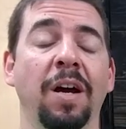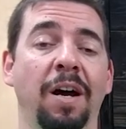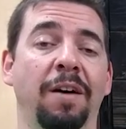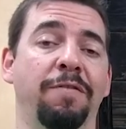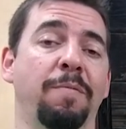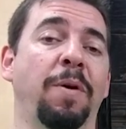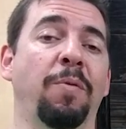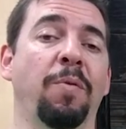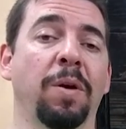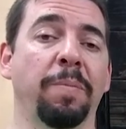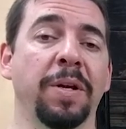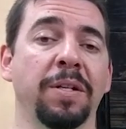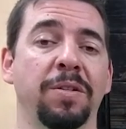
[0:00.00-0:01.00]
for my
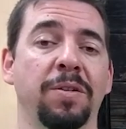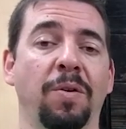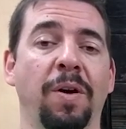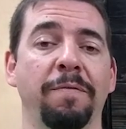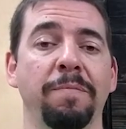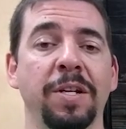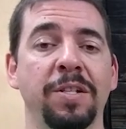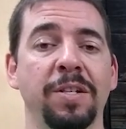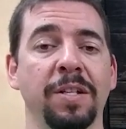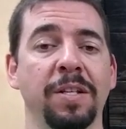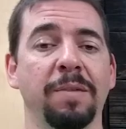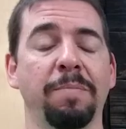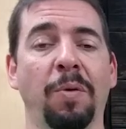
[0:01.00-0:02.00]
workbench. So I've mentioned
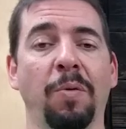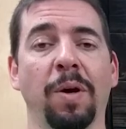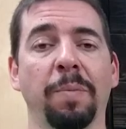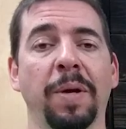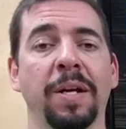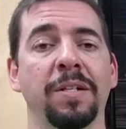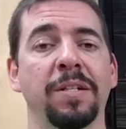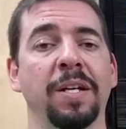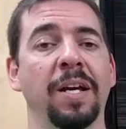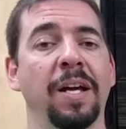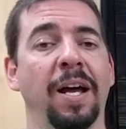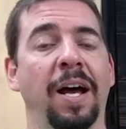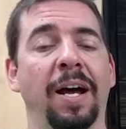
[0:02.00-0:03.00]
my workbench.
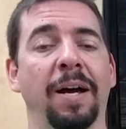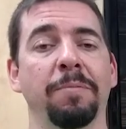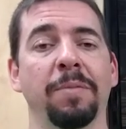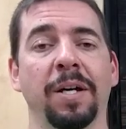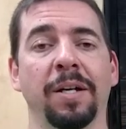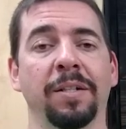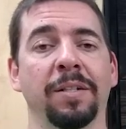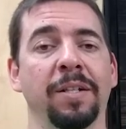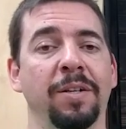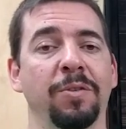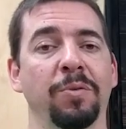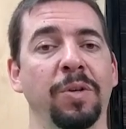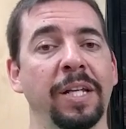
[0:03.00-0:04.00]
I'm
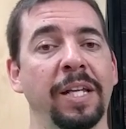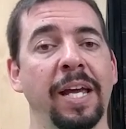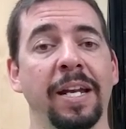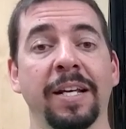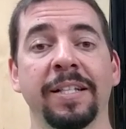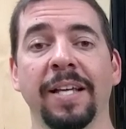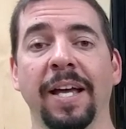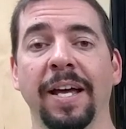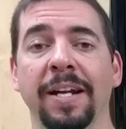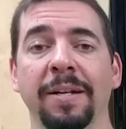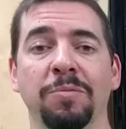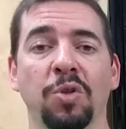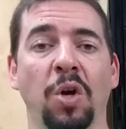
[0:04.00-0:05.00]
really getting excited
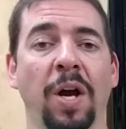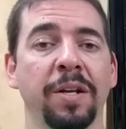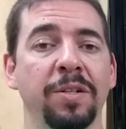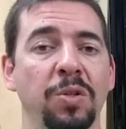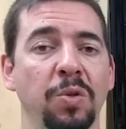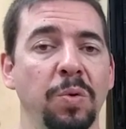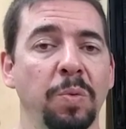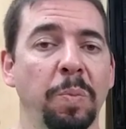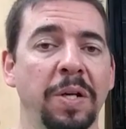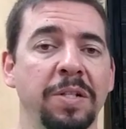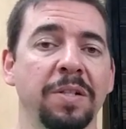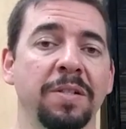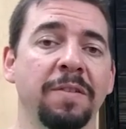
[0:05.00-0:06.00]
and trying to
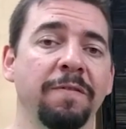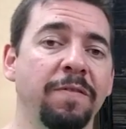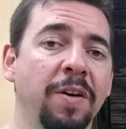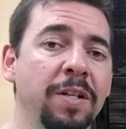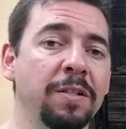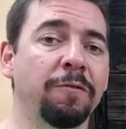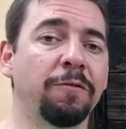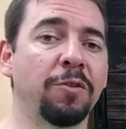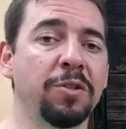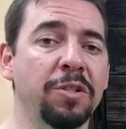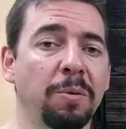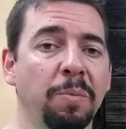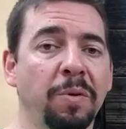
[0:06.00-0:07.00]
budget some funds for
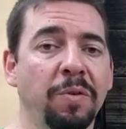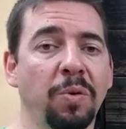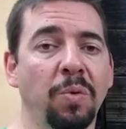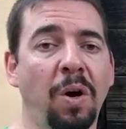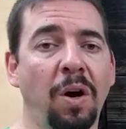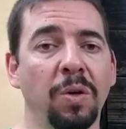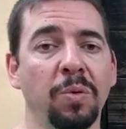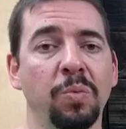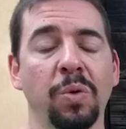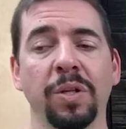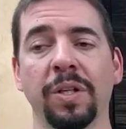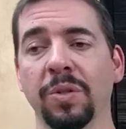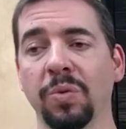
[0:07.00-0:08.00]
some of the
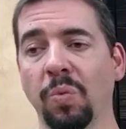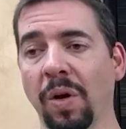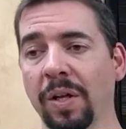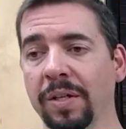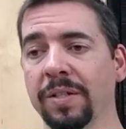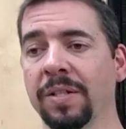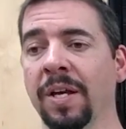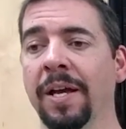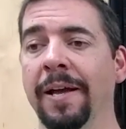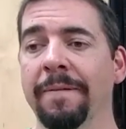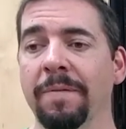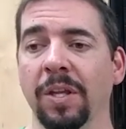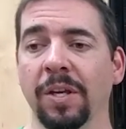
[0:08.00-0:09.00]
hardwood, as well as
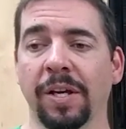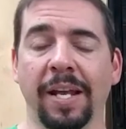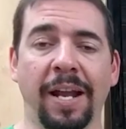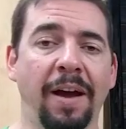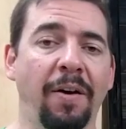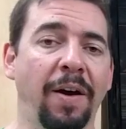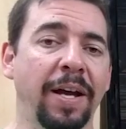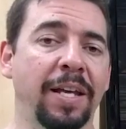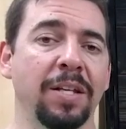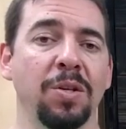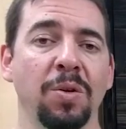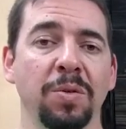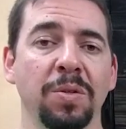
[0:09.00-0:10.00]
look at how I can
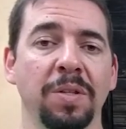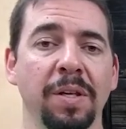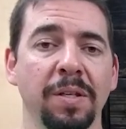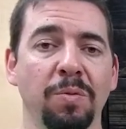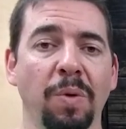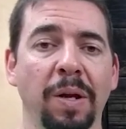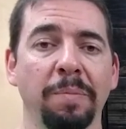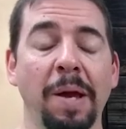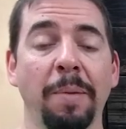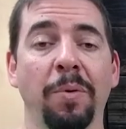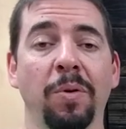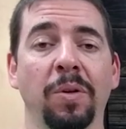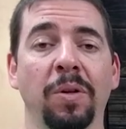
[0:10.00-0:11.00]
use this red
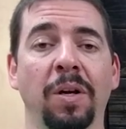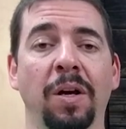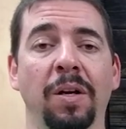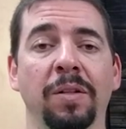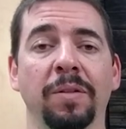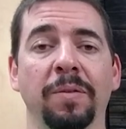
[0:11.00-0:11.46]
maple